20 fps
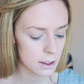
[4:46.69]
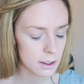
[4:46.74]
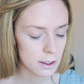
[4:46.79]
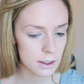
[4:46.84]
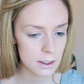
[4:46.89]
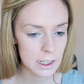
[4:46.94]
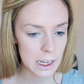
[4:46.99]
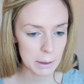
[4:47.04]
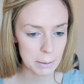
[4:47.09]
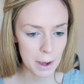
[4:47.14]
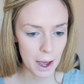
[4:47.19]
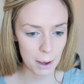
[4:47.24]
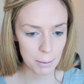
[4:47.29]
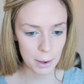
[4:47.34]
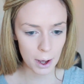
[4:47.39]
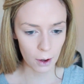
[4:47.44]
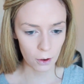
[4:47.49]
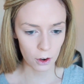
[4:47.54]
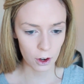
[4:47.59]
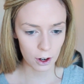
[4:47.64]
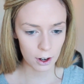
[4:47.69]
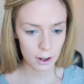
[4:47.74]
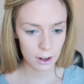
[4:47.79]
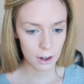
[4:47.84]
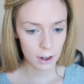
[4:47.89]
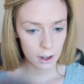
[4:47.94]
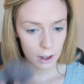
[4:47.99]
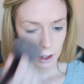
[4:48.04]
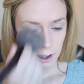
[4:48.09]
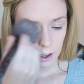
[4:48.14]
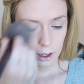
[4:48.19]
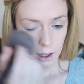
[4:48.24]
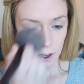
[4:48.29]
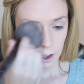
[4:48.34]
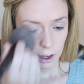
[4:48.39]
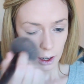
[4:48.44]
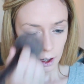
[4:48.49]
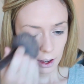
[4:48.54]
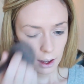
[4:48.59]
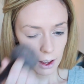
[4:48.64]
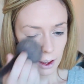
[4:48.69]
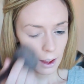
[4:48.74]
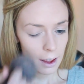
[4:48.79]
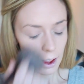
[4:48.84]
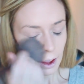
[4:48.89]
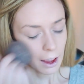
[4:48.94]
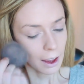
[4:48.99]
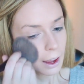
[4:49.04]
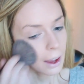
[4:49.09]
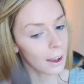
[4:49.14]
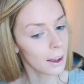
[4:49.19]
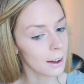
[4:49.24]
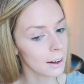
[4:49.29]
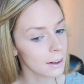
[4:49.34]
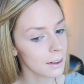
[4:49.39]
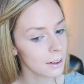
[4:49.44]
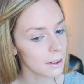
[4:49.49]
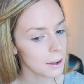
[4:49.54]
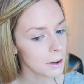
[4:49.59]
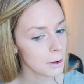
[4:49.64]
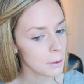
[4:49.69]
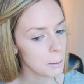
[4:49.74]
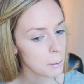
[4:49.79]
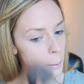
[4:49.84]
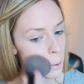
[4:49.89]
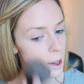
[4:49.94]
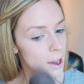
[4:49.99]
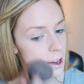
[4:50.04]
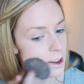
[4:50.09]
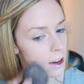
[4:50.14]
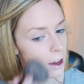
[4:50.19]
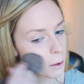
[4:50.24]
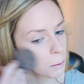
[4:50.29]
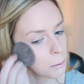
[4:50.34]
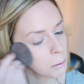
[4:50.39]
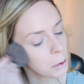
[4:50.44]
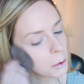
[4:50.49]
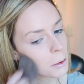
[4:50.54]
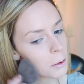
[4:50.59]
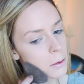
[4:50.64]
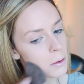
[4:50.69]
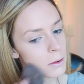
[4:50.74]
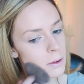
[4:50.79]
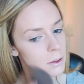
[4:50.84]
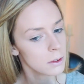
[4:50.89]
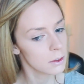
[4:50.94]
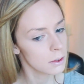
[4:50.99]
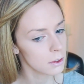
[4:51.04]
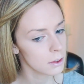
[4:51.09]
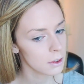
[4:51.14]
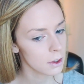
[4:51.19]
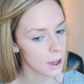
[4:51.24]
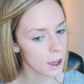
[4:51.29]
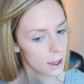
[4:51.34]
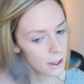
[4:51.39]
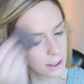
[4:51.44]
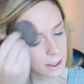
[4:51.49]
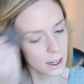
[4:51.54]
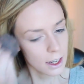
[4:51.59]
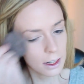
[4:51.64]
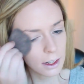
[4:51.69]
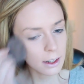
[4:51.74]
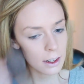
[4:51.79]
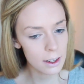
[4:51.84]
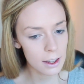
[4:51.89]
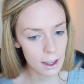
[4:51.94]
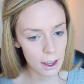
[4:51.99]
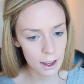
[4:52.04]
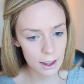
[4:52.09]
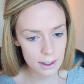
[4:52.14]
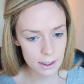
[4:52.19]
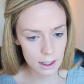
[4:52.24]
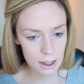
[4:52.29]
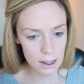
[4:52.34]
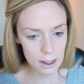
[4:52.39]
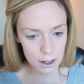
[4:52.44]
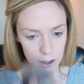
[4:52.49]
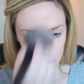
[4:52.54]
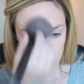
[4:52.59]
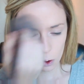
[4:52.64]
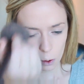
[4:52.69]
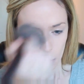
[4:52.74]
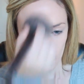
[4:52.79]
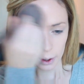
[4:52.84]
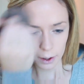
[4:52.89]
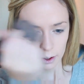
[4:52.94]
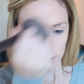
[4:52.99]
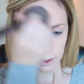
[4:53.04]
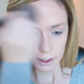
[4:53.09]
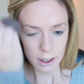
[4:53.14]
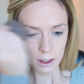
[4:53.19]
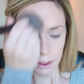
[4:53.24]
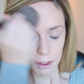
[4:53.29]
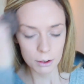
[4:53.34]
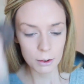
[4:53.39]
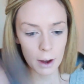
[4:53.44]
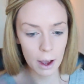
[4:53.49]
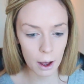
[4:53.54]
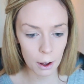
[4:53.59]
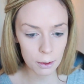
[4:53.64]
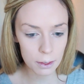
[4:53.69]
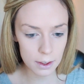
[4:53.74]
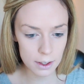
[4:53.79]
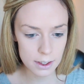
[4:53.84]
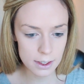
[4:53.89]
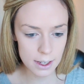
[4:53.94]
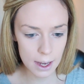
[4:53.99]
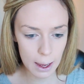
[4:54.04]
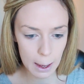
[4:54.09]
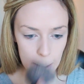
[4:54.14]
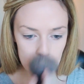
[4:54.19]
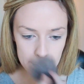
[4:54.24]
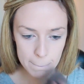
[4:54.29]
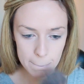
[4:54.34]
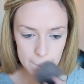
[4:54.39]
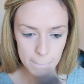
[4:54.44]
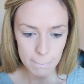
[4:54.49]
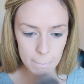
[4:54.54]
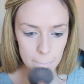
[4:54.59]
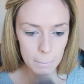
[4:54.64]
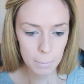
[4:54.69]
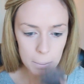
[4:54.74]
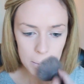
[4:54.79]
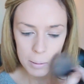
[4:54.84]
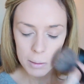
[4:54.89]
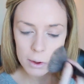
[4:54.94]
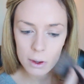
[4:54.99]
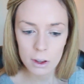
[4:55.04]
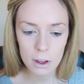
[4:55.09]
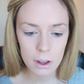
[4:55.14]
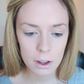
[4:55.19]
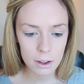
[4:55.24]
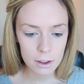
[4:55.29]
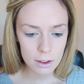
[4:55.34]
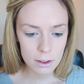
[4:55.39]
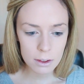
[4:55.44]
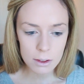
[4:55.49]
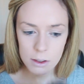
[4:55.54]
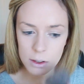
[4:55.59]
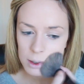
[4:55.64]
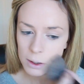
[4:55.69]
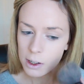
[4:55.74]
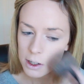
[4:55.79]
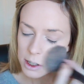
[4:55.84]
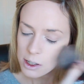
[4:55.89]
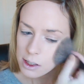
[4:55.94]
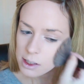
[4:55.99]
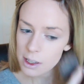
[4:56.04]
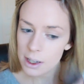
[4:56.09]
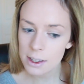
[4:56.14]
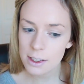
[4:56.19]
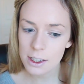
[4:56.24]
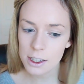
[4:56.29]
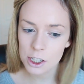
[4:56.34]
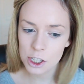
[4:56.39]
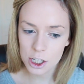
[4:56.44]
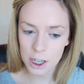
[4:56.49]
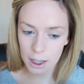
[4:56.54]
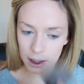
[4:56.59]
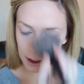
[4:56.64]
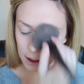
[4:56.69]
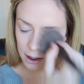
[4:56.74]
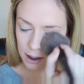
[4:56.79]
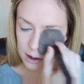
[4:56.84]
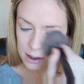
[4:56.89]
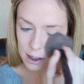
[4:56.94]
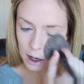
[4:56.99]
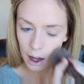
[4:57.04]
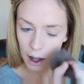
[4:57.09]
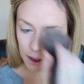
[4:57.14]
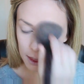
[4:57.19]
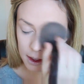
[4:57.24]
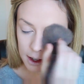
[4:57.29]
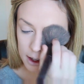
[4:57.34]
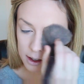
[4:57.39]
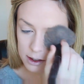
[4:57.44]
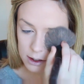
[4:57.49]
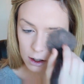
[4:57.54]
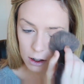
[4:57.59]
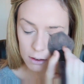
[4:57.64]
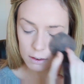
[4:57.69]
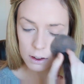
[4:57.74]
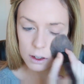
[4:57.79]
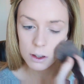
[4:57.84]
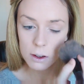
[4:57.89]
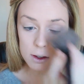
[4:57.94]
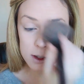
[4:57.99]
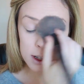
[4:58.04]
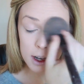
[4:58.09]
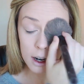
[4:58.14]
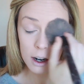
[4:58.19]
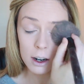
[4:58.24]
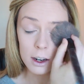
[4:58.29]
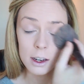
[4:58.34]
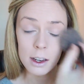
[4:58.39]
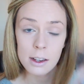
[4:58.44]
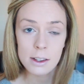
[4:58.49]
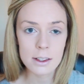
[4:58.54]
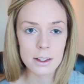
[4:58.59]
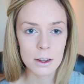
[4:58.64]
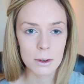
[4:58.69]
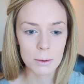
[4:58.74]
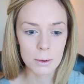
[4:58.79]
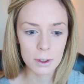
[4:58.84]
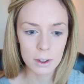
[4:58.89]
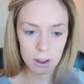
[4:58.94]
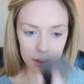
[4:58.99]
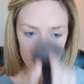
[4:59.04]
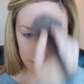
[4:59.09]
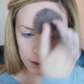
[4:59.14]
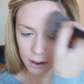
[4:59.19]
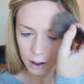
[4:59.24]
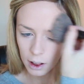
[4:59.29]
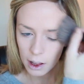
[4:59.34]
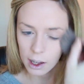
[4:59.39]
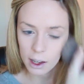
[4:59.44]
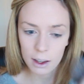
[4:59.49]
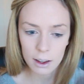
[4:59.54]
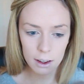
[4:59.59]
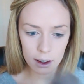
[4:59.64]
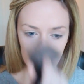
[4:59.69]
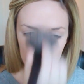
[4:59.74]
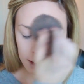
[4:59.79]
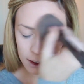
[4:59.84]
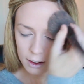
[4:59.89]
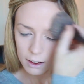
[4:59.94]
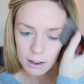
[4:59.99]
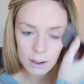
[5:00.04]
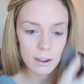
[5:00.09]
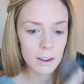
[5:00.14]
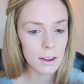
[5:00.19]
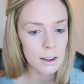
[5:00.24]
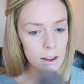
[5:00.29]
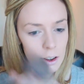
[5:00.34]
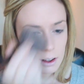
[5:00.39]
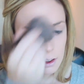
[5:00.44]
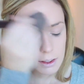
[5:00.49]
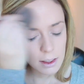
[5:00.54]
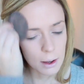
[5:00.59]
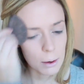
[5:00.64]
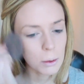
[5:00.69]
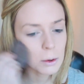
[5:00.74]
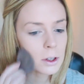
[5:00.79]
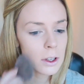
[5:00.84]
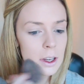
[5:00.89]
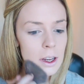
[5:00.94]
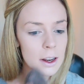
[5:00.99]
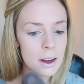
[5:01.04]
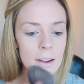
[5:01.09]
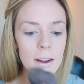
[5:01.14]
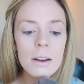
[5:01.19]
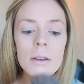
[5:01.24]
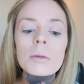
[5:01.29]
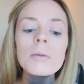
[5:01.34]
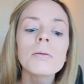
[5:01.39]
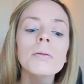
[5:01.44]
Stay Matte Powder. And makeup, I tend to get a little oily throughout the day. So I just like to gently dot this over those areas that really feel like they will need it.